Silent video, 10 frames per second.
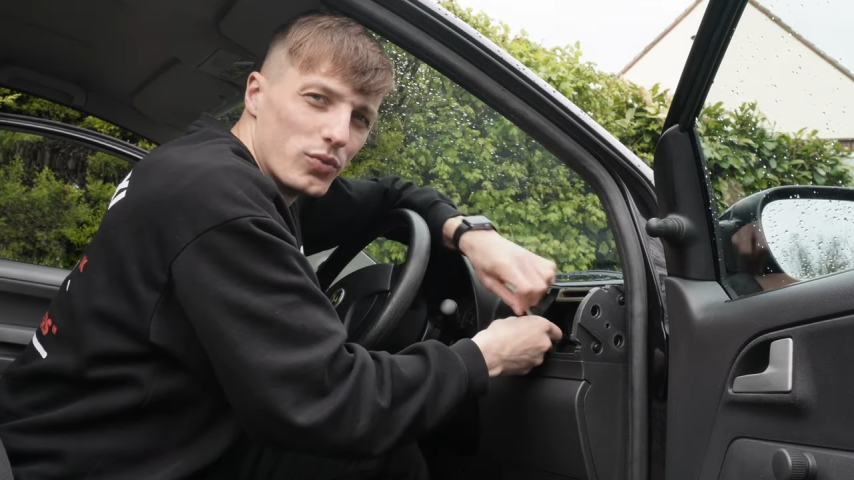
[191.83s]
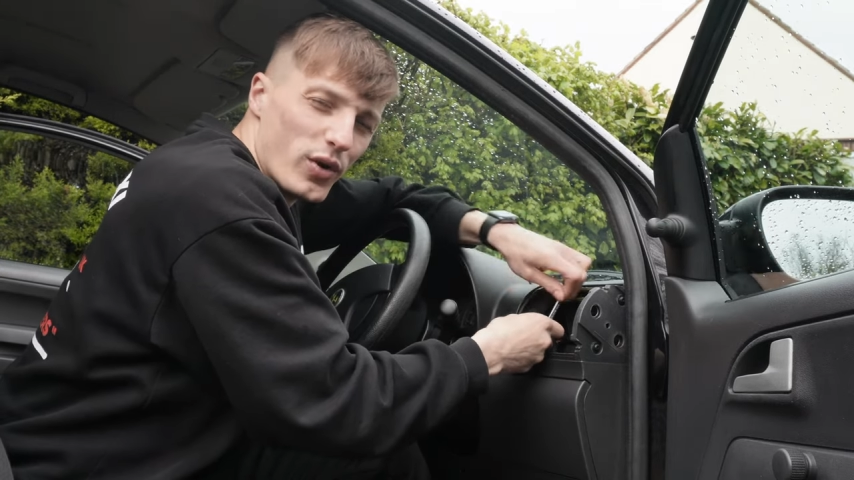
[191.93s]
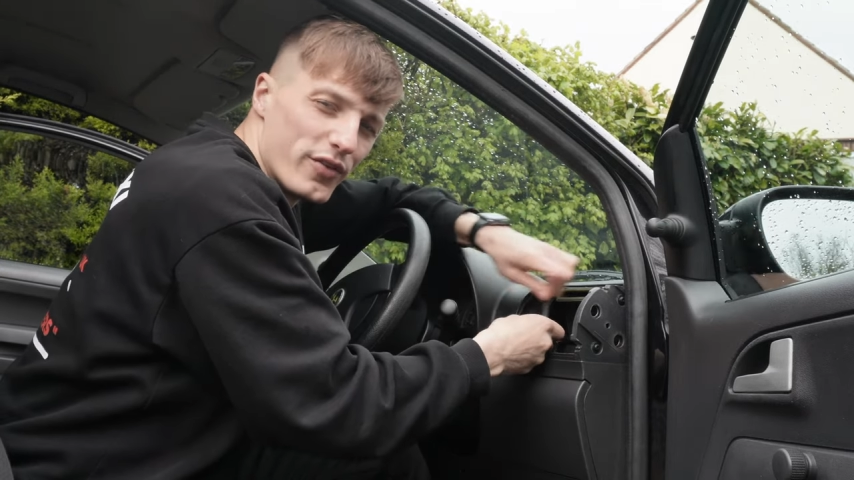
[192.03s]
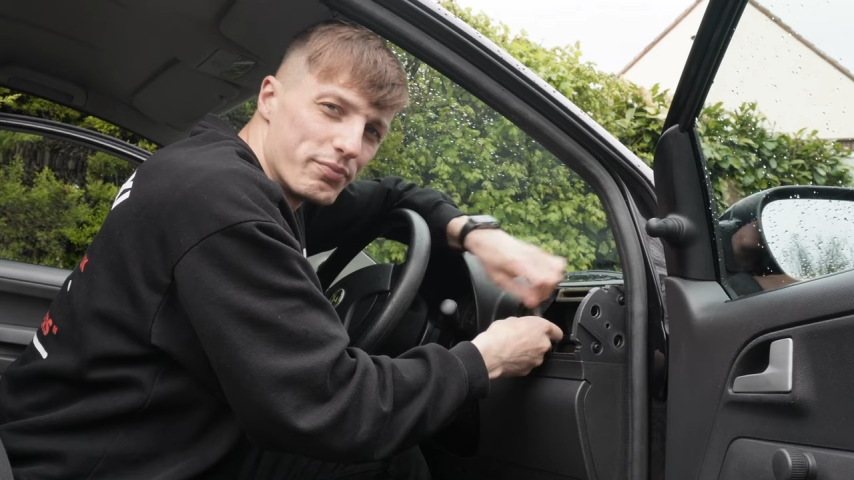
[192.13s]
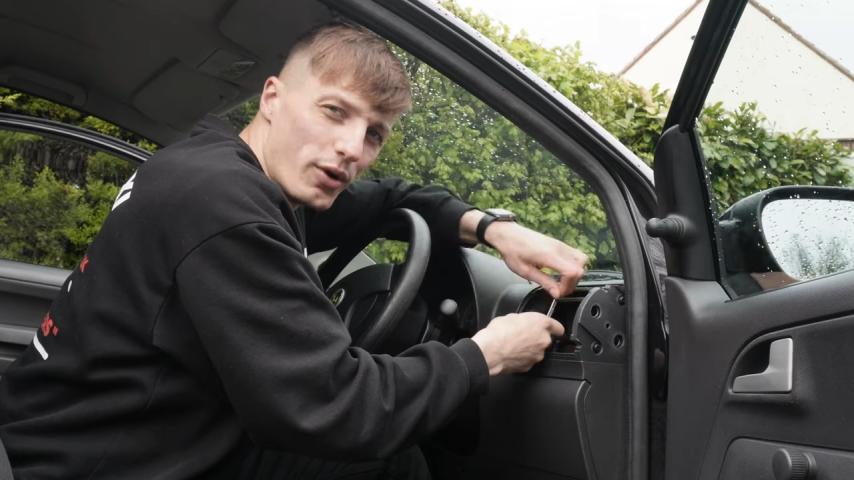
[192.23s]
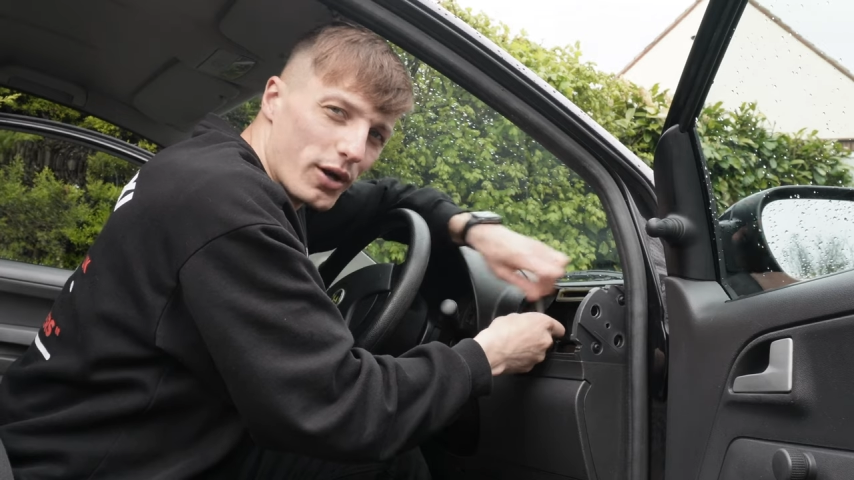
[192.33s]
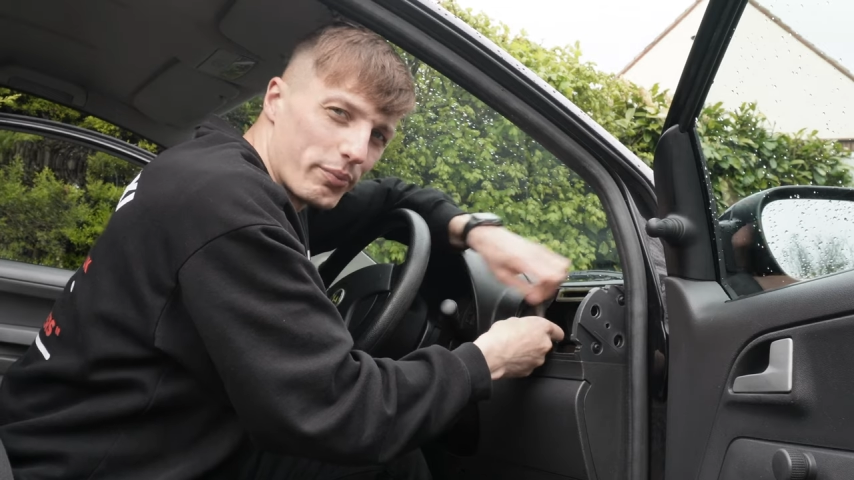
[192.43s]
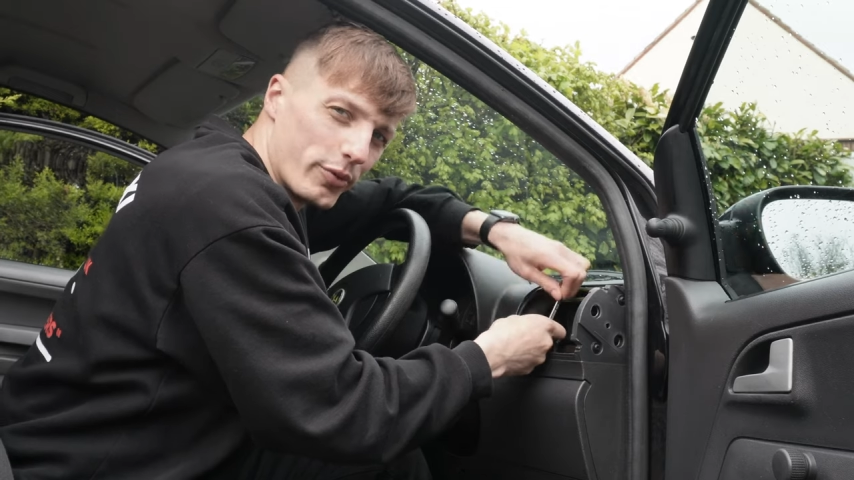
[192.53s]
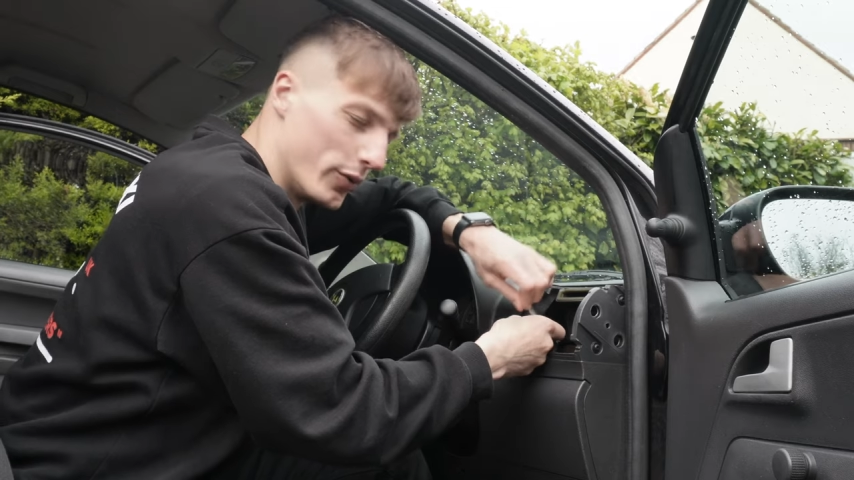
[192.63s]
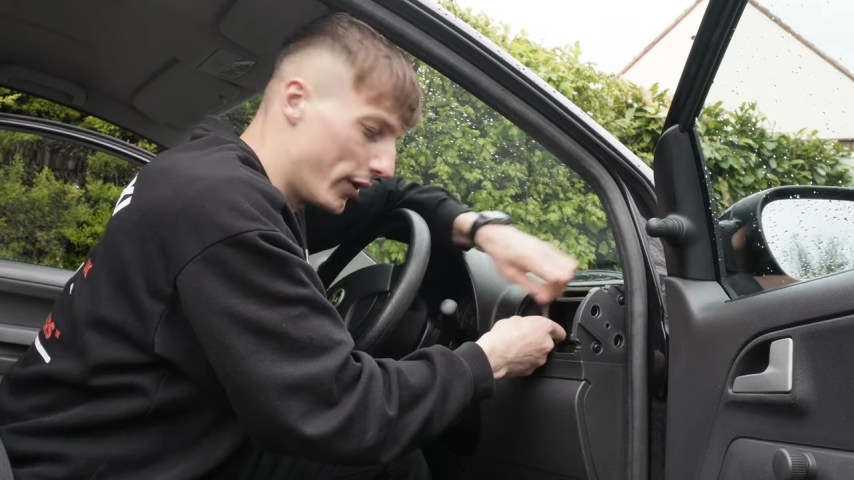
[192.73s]
with
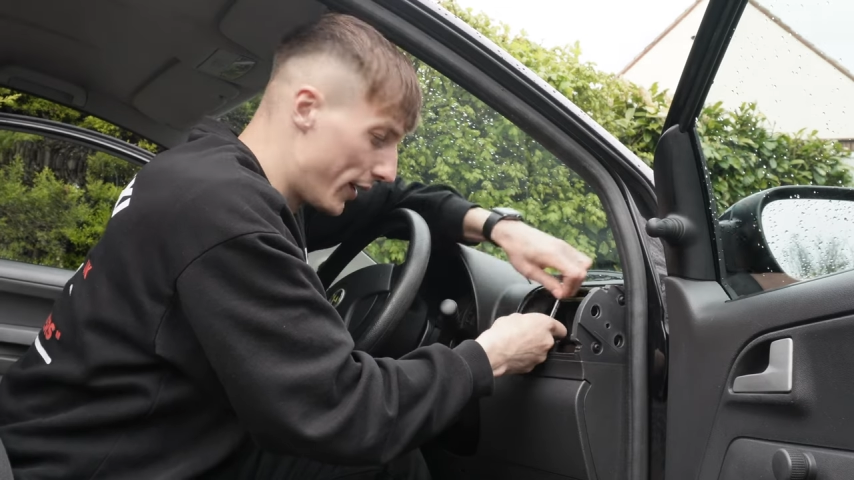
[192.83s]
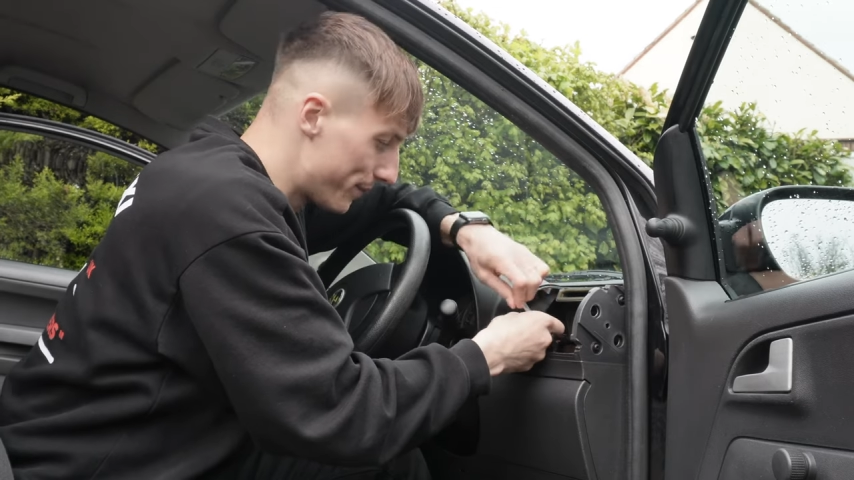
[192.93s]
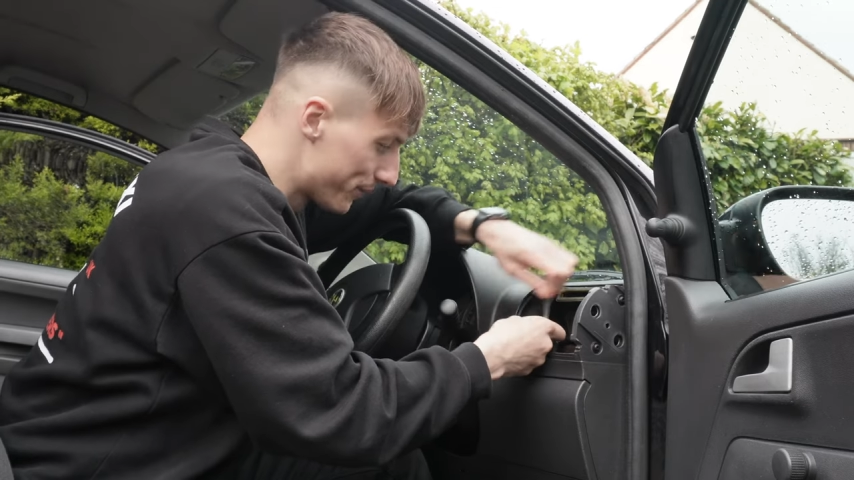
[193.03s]
Mike Brewer,